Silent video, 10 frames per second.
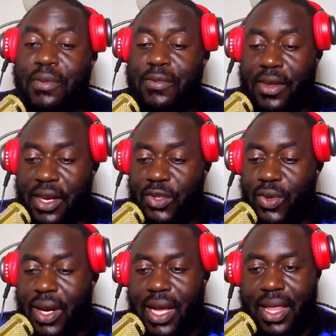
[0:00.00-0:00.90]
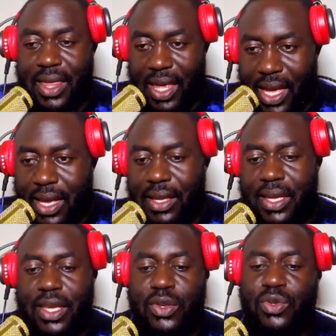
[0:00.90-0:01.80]
Venezuela there.
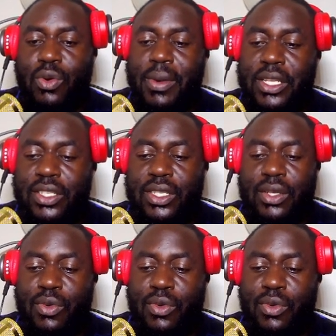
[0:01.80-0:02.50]
Thank you so much.